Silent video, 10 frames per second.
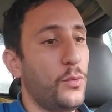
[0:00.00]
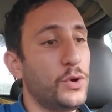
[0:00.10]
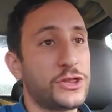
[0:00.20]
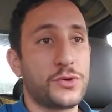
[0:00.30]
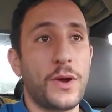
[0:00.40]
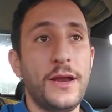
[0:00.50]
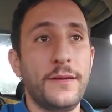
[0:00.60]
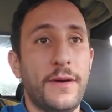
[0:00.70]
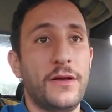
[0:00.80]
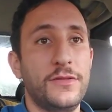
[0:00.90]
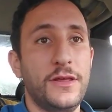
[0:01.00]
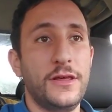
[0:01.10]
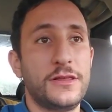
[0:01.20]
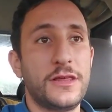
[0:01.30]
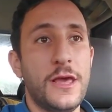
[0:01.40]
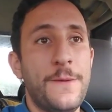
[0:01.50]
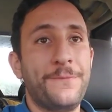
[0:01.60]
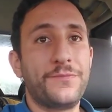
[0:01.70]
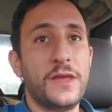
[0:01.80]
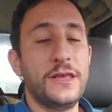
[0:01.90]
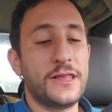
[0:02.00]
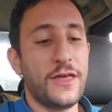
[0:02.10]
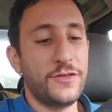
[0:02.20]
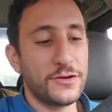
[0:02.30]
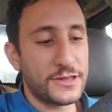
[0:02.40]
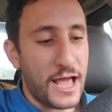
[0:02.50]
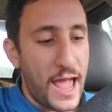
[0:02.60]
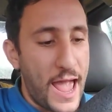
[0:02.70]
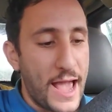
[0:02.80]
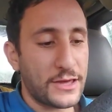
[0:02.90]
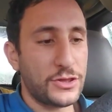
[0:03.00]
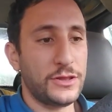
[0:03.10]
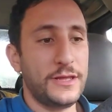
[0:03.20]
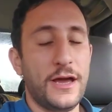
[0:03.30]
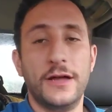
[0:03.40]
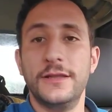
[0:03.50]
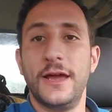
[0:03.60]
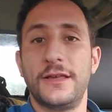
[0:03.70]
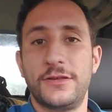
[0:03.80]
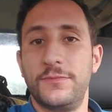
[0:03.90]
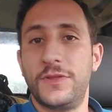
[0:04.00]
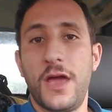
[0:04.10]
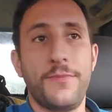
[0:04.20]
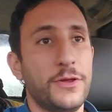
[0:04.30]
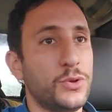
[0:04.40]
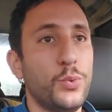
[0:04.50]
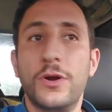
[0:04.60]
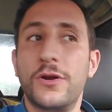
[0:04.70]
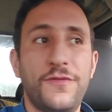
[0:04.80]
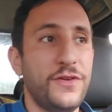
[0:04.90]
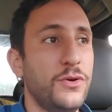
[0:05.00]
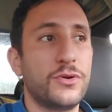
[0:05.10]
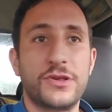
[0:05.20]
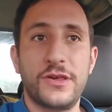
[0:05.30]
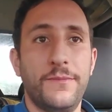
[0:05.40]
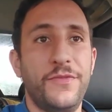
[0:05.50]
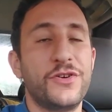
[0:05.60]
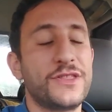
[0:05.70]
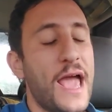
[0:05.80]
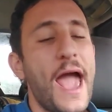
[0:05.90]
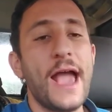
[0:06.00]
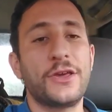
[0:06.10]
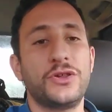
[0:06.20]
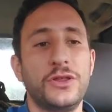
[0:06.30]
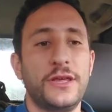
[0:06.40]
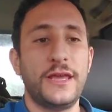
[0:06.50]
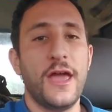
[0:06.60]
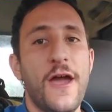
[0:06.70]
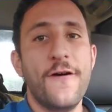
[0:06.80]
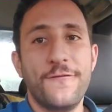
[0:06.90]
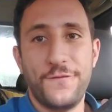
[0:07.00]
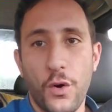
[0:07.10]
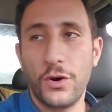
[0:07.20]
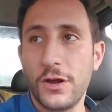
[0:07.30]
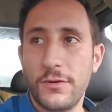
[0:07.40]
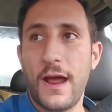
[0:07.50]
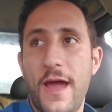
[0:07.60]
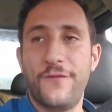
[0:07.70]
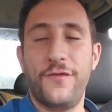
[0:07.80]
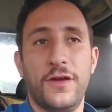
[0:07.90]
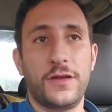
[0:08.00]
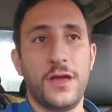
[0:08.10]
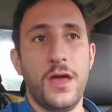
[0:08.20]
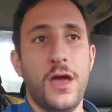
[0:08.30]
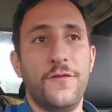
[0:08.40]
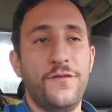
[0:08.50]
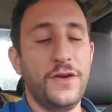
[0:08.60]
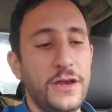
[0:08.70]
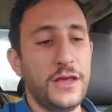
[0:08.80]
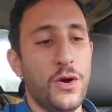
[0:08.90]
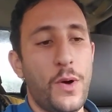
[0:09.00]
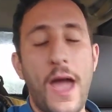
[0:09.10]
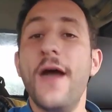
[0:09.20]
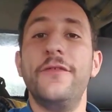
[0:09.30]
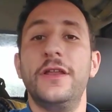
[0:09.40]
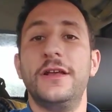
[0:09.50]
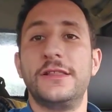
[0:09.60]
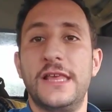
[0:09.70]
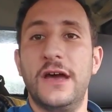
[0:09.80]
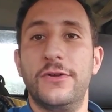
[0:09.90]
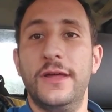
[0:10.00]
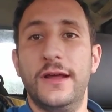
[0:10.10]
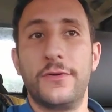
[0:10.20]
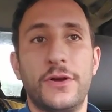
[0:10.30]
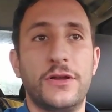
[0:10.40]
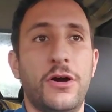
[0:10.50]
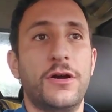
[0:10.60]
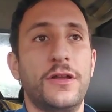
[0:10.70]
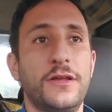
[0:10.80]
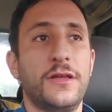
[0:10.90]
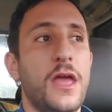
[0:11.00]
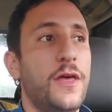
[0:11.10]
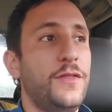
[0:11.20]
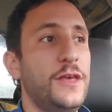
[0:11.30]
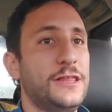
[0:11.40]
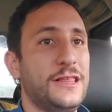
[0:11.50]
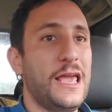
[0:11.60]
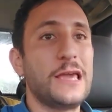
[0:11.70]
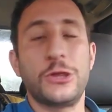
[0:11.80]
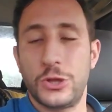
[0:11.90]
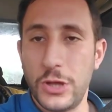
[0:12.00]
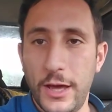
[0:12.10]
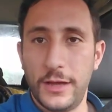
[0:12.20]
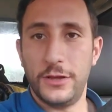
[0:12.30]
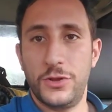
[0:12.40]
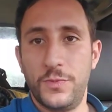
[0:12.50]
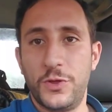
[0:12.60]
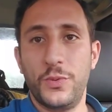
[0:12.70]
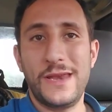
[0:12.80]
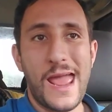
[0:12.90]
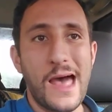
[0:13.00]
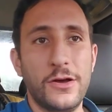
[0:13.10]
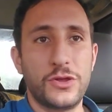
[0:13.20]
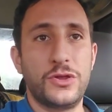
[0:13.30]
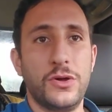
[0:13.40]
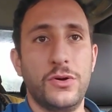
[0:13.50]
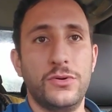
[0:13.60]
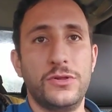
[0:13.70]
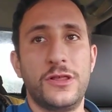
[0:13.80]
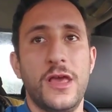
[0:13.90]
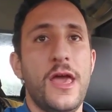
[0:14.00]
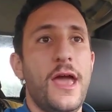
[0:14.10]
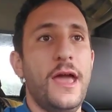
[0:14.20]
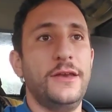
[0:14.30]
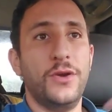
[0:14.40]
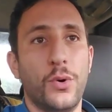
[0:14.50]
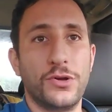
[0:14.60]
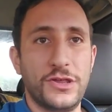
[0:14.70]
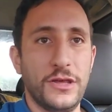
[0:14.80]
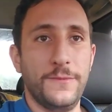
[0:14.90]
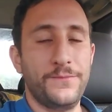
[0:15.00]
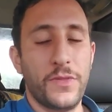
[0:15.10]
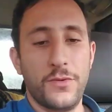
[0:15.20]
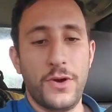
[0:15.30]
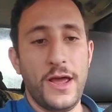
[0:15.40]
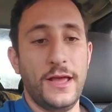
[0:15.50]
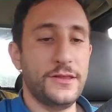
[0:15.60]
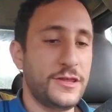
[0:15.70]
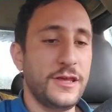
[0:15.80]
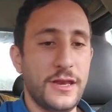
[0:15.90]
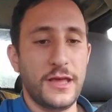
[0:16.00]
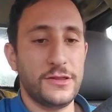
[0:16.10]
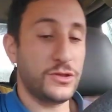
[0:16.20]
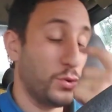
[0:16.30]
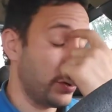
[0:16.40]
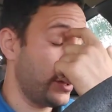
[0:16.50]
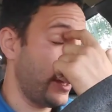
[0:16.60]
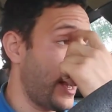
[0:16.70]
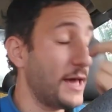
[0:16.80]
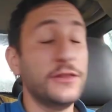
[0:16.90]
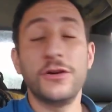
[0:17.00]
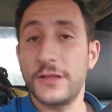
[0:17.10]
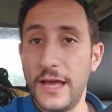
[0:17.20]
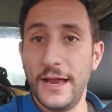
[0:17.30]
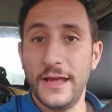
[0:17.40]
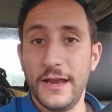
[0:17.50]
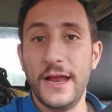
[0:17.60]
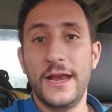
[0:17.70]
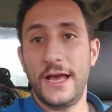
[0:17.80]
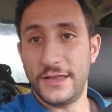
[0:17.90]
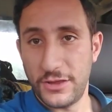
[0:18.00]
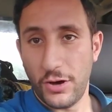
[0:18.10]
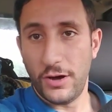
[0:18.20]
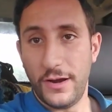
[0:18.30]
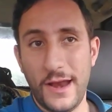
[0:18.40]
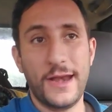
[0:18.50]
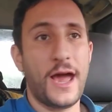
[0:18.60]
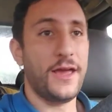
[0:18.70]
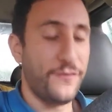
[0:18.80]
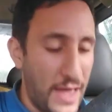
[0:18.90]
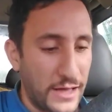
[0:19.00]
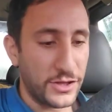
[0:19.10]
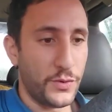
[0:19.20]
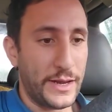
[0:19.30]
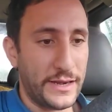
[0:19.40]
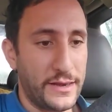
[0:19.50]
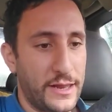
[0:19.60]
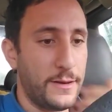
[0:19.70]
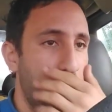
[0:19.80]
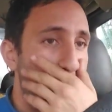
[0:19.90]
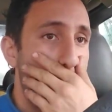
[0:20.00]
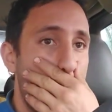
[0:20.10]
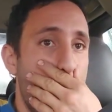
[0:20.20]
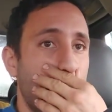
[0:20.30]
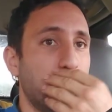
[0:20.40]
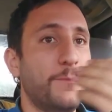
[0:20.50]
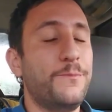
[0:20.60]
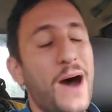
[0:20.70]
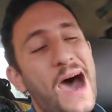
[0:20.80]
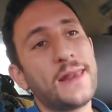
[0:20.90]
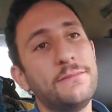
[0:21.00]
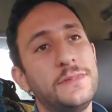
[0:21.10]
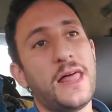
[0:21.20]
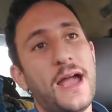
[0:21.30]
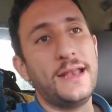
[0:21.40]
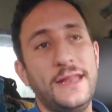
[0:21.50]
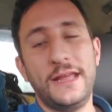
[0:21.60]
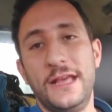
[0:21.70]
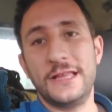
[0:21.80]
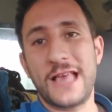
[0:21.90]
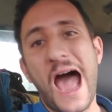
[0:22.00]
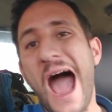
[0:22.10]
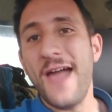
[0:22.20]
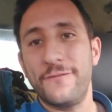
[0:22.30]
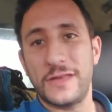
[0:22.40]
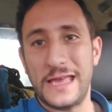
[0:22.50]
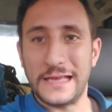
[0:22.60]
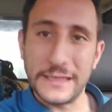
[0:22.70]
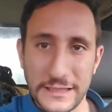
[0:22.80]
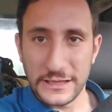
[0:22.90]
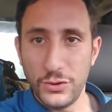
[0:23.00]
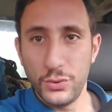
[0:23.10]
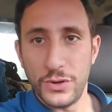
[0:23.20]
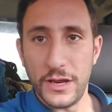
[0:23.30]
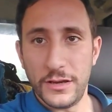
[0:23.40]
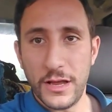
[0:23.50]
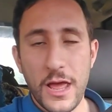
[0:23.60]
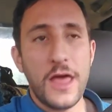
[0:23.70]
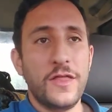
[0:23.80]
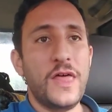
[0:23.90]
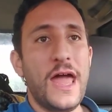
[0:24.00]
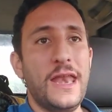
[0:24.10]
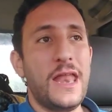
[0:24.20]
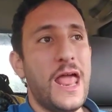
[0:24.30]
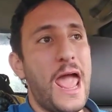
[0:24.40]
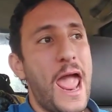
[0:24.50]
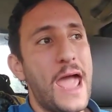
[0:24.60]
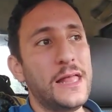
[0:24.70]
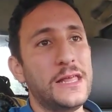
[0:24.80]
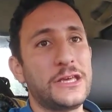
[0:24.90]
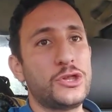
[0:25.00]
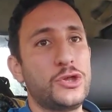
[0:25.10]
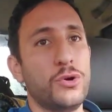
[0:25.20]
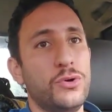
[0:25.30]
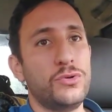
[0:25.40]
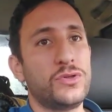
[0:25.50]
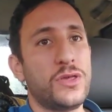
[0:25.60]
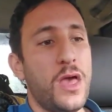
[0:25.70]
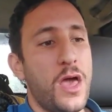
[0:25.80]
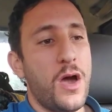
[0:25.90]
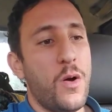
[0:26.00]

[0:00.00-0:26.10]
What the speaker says: what's great about this is that there's actually, unlike some type of Twitter feud or something, there's actually photographic video evidence out there regarding this exchange between Alex Jones and Dorsey, right? And CNN's Dorsey. And I looked at it and I saw it and I evaluated it. And the bottom line is, I've concluded that Alex Jones